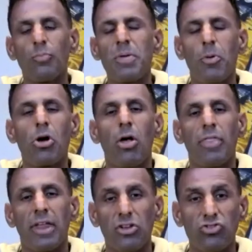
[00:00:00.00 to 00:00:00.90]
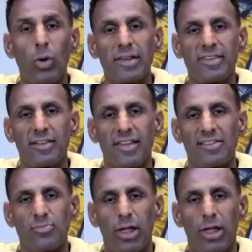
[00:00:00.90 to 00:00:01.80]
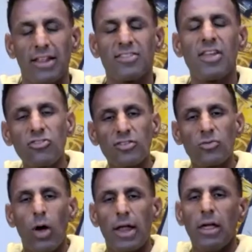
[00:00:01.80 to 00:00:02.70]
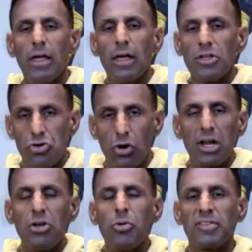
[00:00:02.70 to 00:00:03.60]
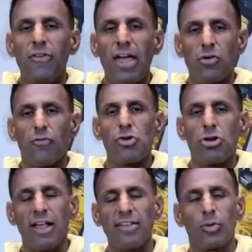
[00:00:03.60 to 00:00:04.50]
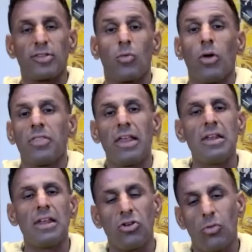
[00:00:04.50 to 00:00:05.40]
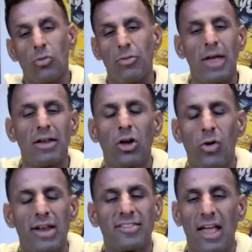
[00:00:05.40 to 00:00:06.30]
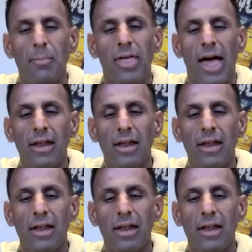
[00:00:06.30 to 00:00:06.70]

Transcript: People call that a joint success plan. It's not just what you're going to do as a vendor for your customer. It's like, what do they need to do? By the way, a great example yeah.